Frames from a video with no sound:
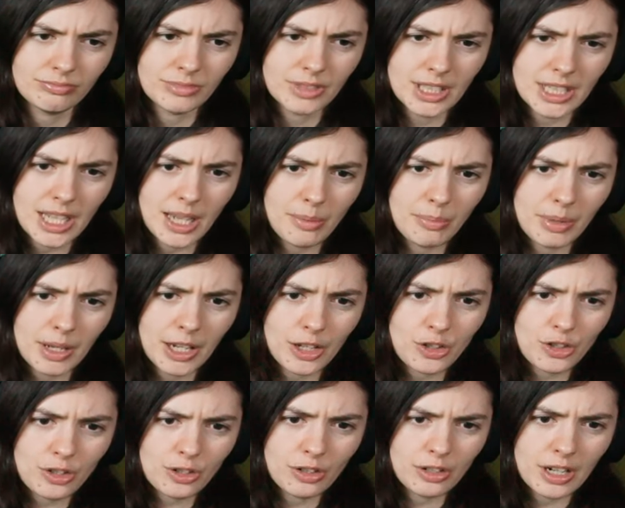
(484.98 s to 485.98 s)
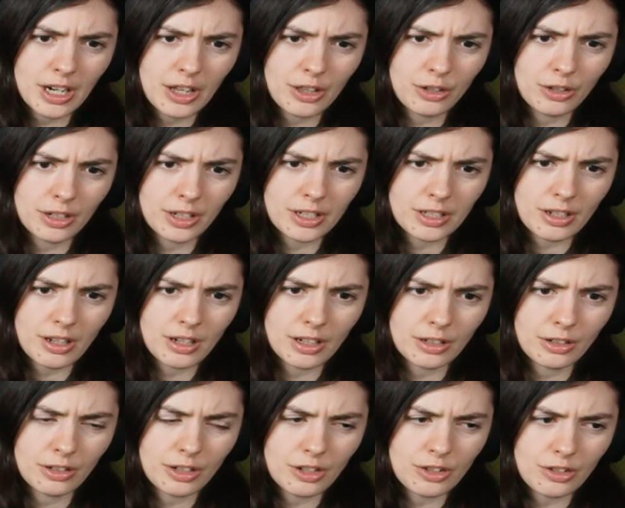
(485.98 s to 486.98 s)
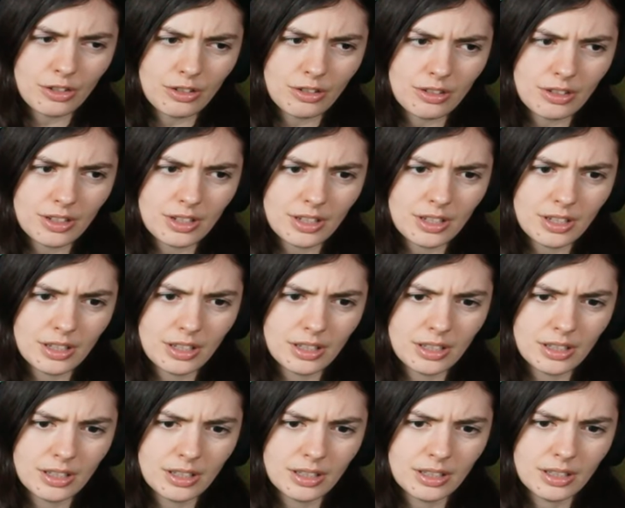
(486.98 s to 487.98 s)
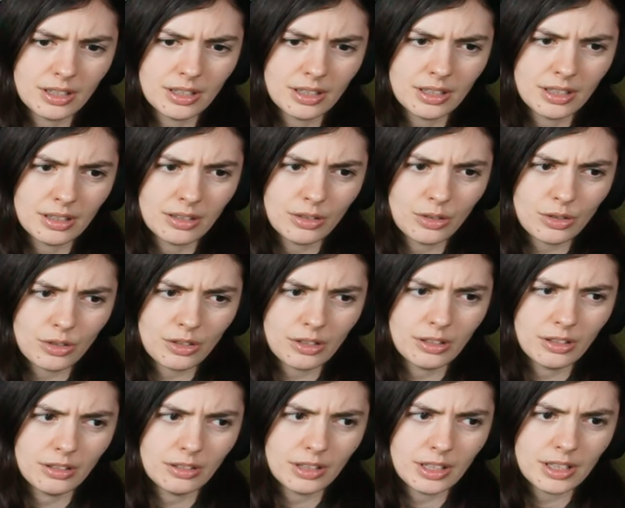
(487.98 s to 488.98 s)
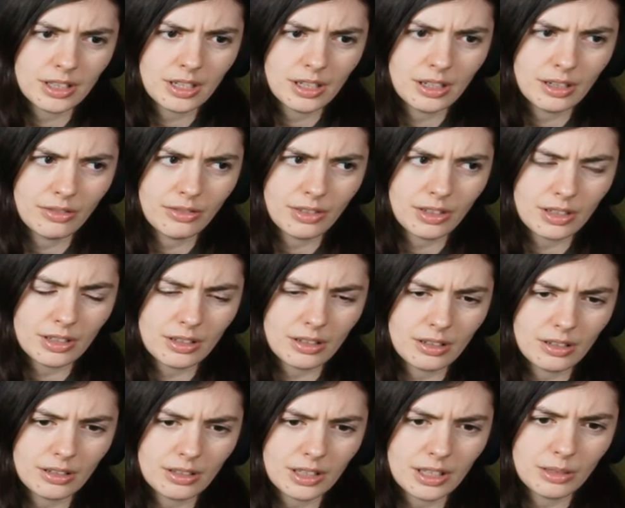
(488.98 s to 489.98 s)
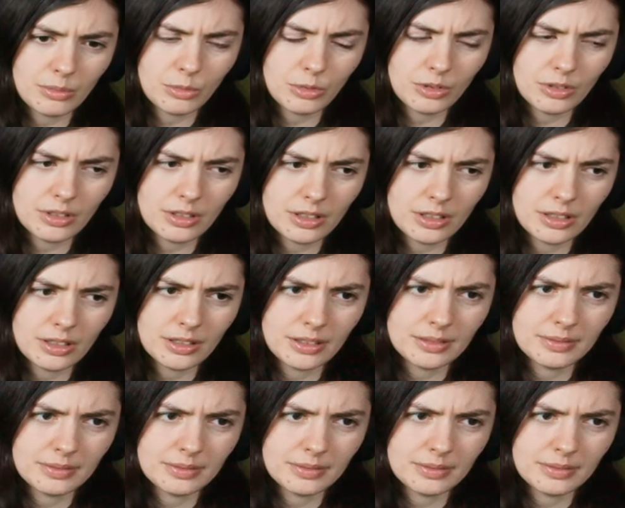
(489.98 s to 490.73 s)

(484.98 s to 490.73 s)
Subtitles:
Is that Batcher or other exotic creatures? Those are clearly a ton of exotic animals.